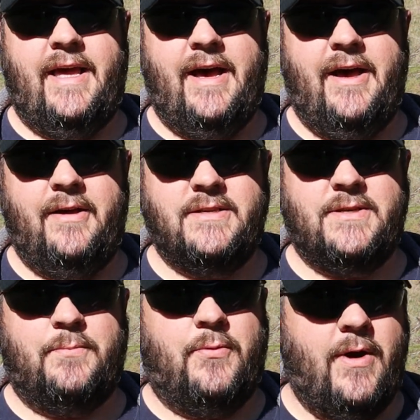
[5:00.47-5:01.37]
a
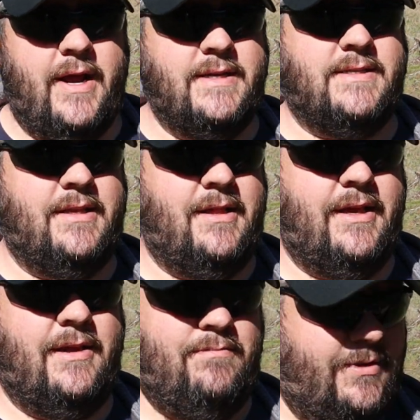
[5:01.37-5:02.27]

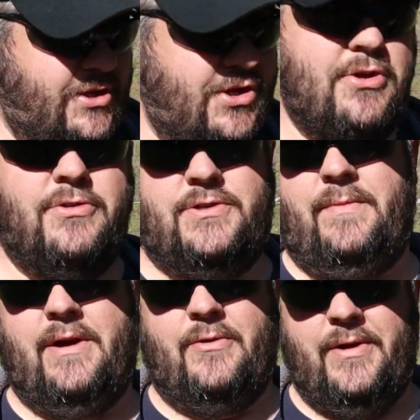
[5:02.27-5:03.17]
surprisingly huge
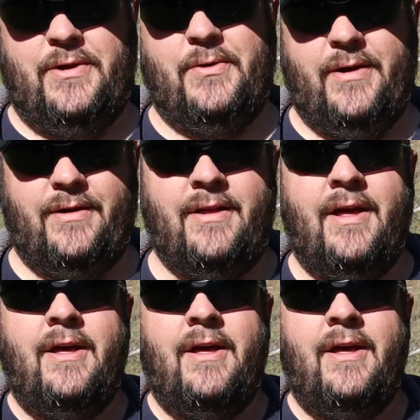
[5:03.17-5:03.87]
amount of recoil.